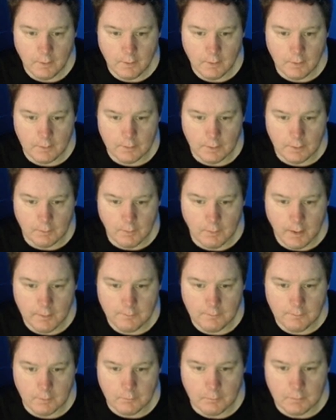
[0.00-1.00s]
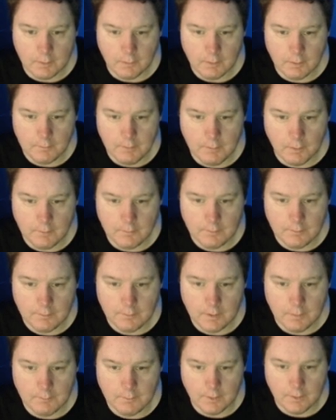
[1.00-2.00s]
or derived from pluripotent
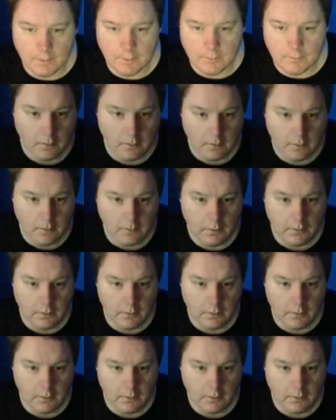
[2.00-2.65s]
stem cells.